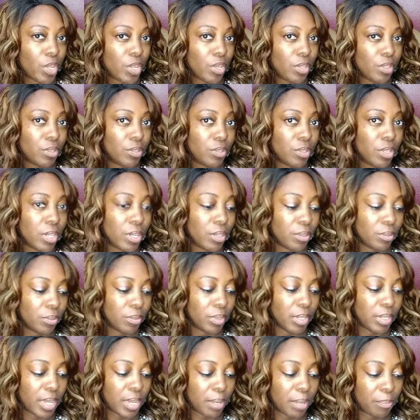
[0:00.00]
you know,
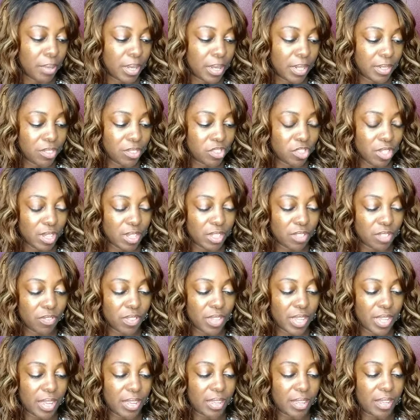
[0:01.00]
I apologize for
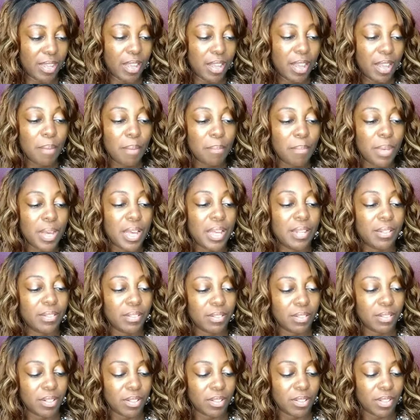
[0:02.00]
that. But,
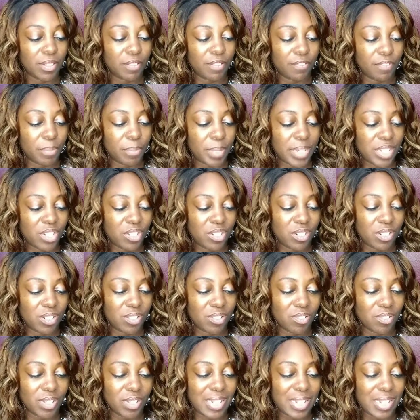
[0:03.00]
you know, the information is
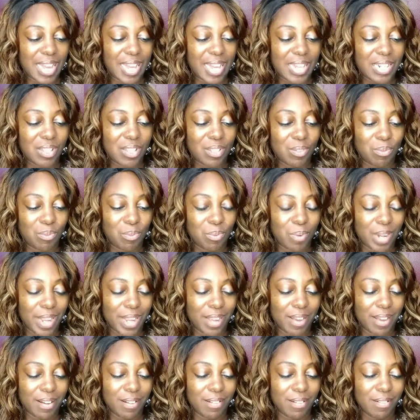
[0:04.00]
online as
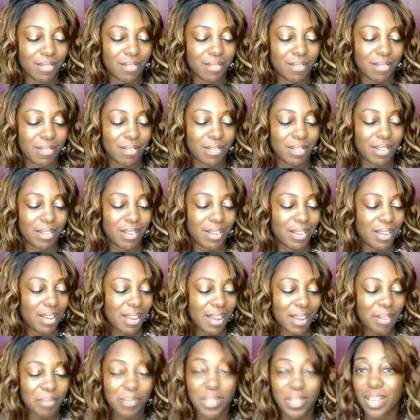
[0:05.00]
well.
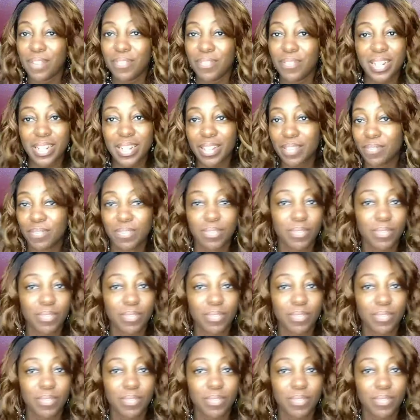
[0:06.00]
I'm loving it.